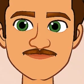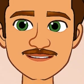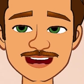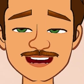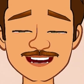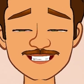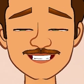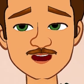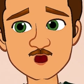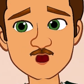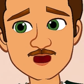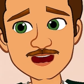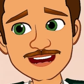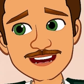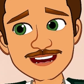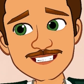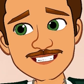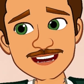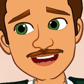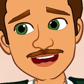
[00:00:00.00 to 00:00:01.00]
Stop
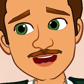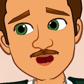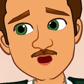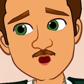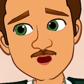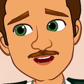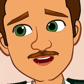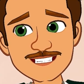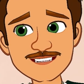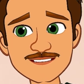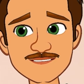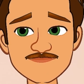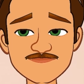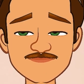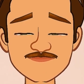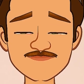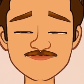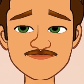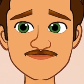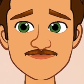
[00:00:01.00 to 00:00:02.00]
acting like you didn't know it,
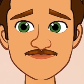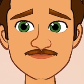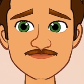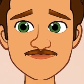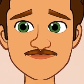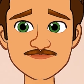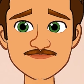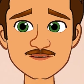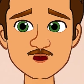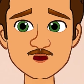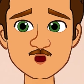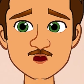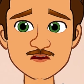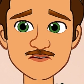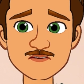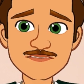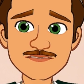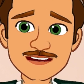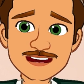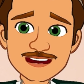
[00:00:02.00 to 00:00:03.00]
he said. You
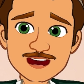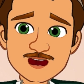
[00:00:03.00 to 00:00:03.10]
must have been